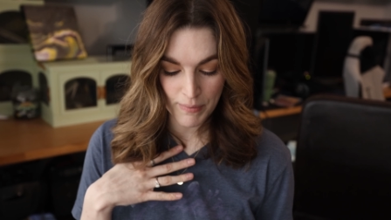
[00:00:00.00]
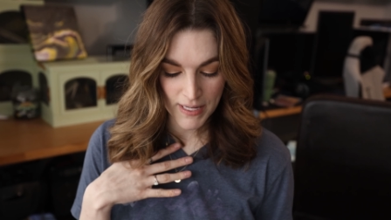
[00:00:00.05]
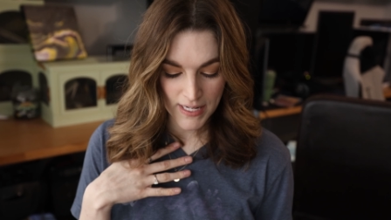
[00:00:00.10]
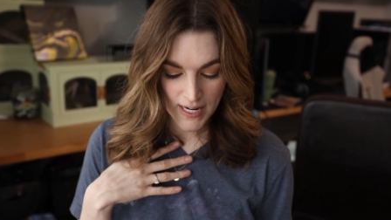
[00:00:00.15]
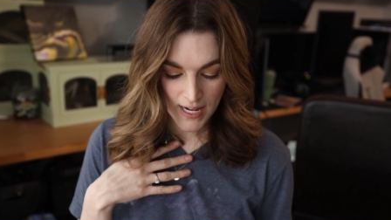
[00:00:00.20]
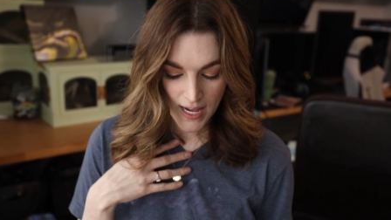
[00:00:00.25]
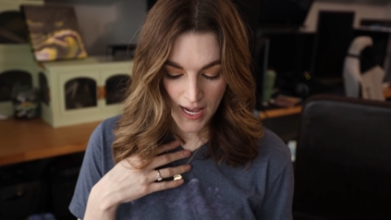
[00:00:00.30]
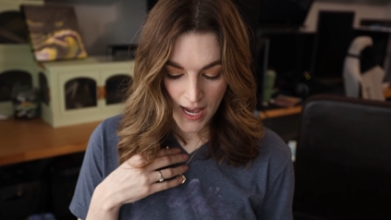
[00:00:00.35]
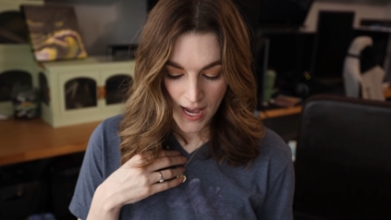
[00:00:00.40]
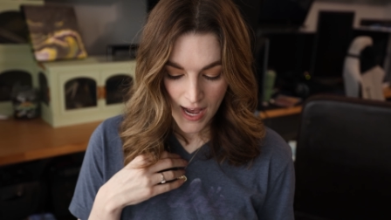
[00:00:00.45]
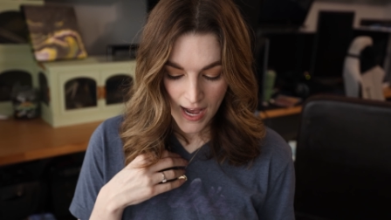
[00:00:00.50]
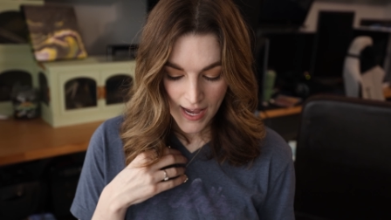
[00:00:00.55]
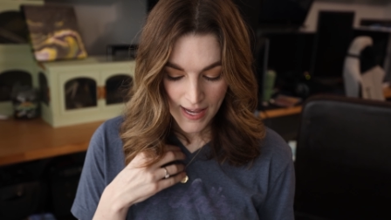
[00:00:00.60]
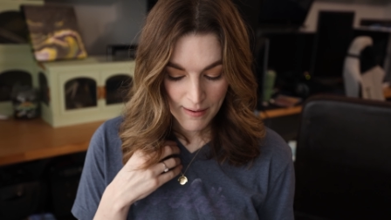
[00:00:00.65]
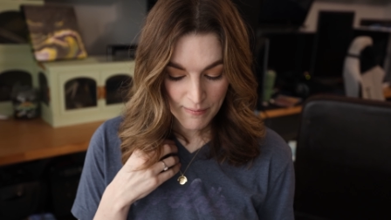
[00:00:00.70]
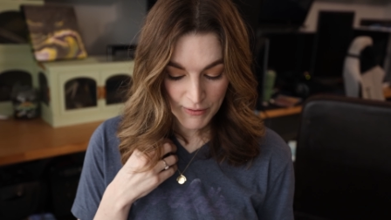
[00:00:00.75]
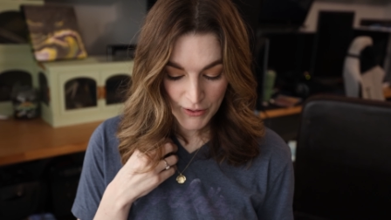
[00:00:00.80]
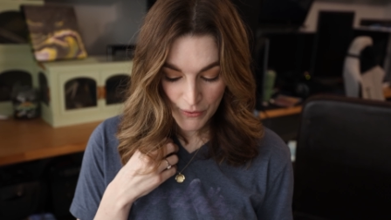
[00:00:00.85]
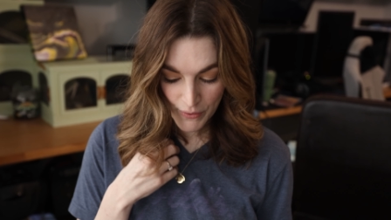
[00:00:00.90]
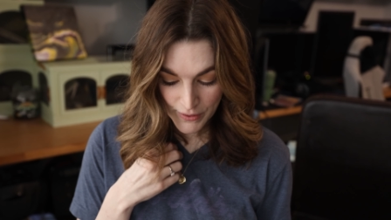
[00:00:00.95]
But I
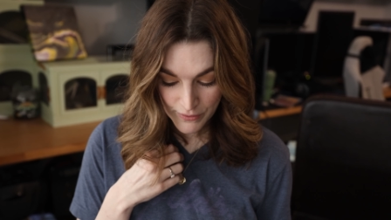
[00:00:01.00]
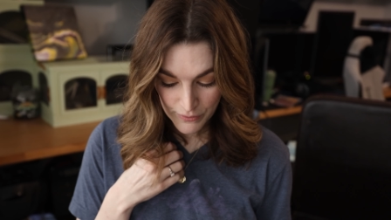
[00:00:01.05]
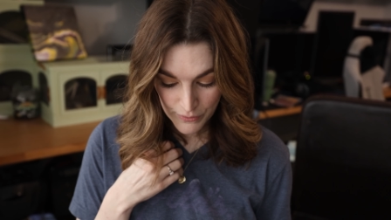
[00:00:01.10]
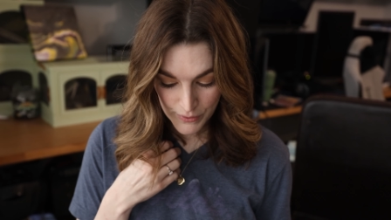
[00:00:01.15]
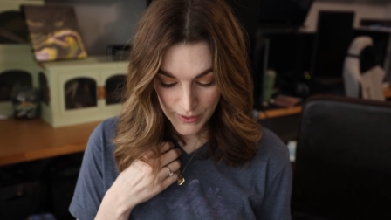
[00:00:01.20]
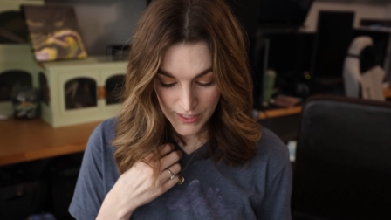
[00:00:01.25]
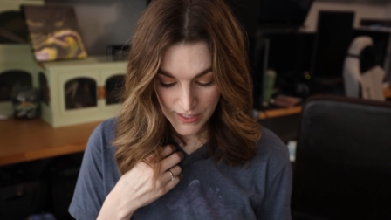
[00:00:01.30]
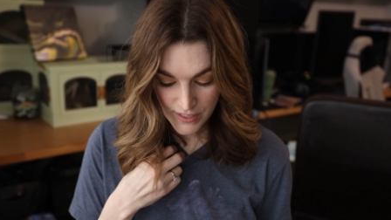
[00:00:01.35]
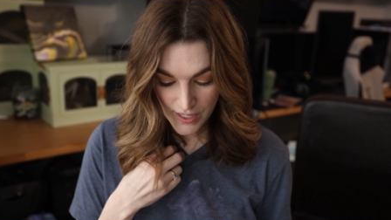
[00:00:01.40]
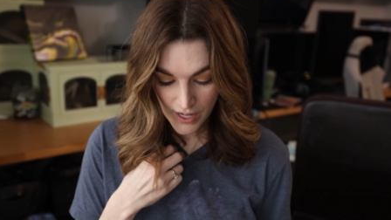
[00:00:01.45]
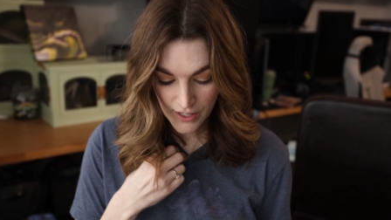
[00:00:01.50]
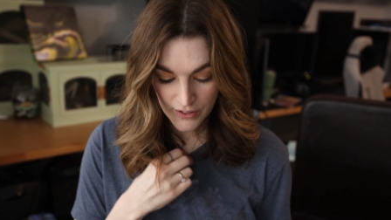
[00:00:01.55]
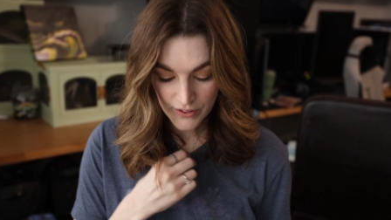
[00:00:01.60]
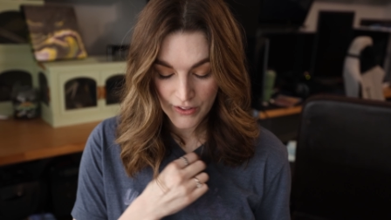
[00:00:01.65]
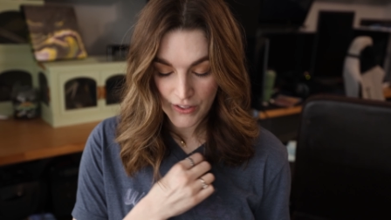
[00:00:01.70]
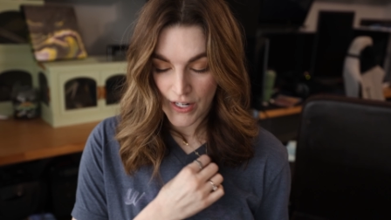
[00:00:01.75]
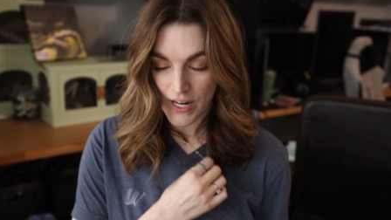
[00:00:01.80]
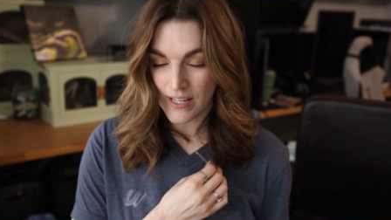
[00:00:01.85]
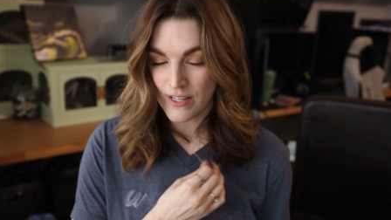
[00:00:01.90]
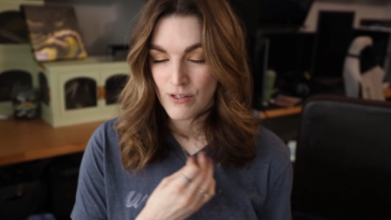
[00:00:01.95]
am going through this
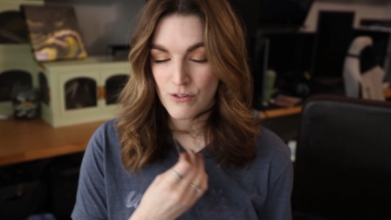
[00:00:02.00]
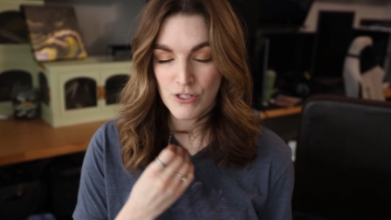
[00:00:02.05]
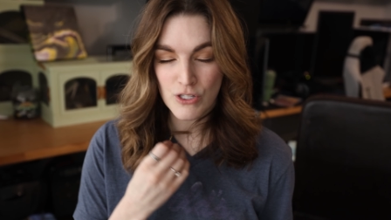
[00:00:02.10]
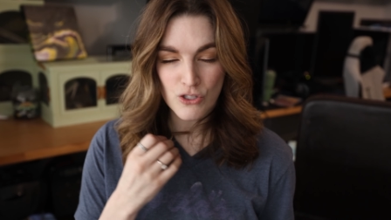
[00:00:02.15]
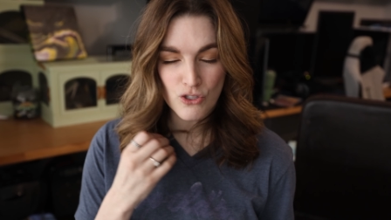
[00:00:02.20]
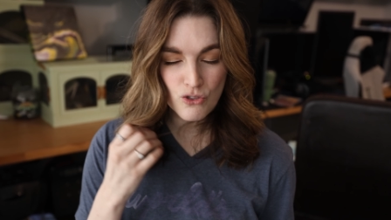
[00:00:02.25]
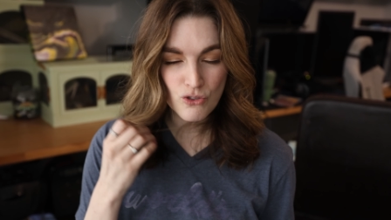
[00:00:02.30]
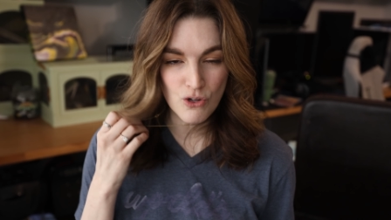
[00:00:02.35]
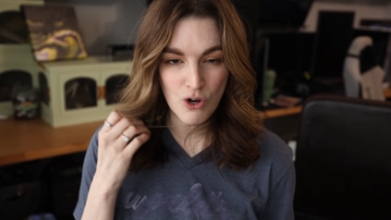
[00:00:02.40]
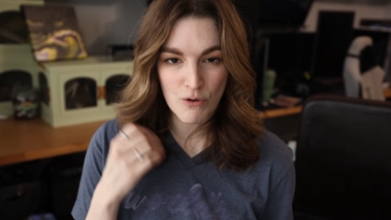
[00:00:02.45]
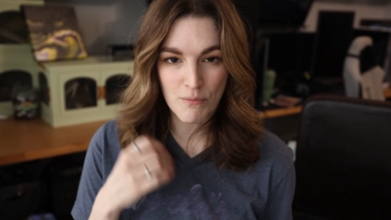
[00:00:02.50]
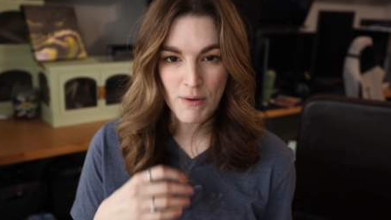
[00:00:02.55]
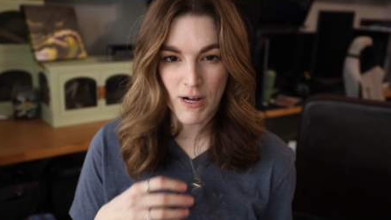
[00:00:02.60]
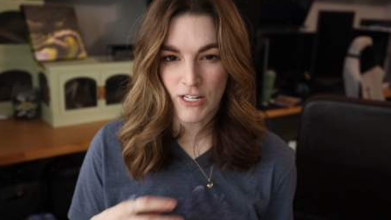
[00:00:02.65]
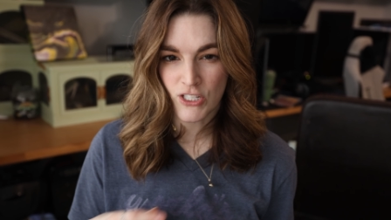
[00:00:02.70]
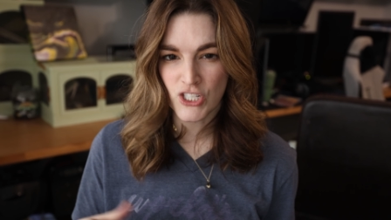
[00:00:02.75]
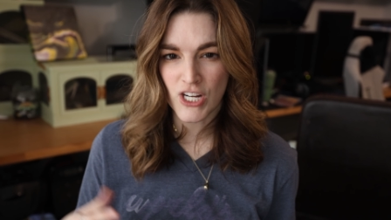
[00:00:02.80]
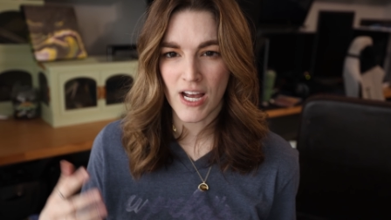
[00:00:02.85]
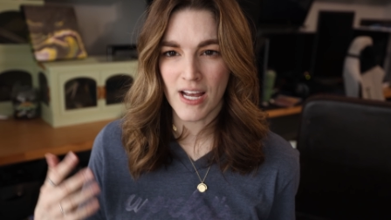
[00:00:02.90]
color. I use it so much.